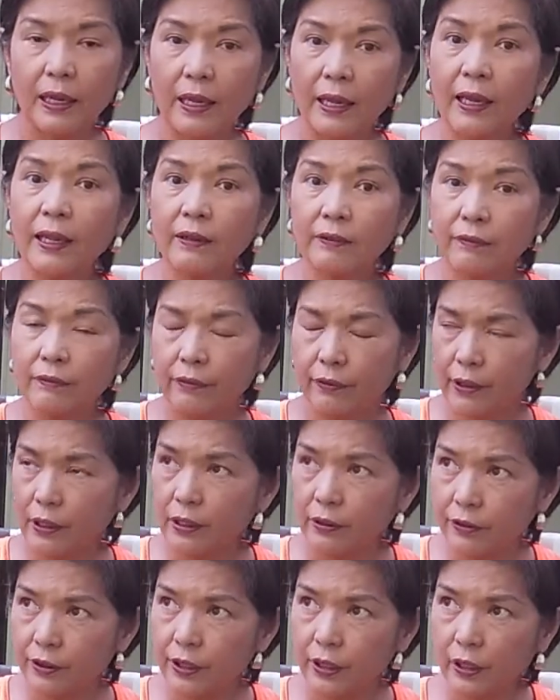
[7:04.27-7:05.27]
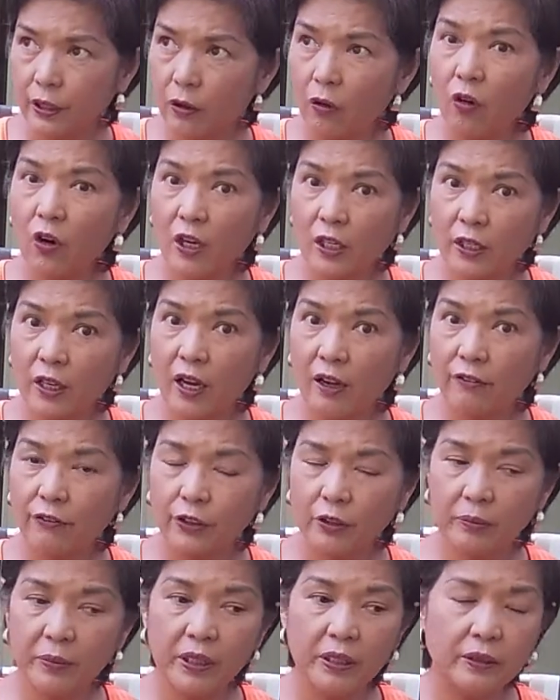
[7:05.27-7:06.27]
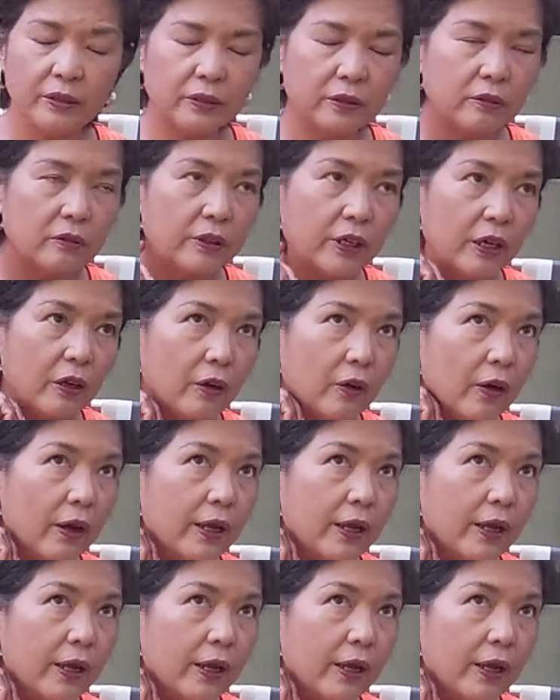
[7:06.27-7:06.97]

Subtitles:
in the local government, okay,